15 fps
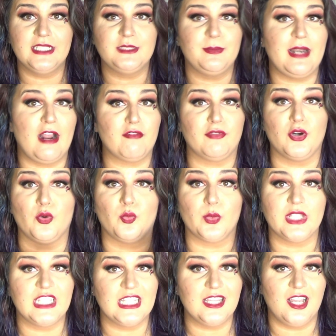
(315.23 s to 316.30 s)
It's been out for a
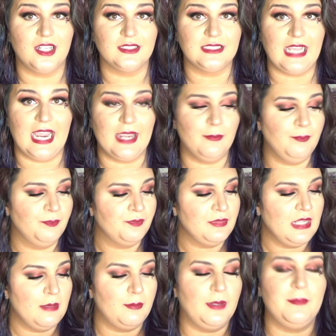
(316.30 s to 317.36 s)
really long time,
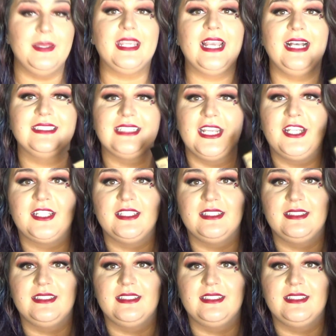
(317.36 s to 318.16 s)
but because I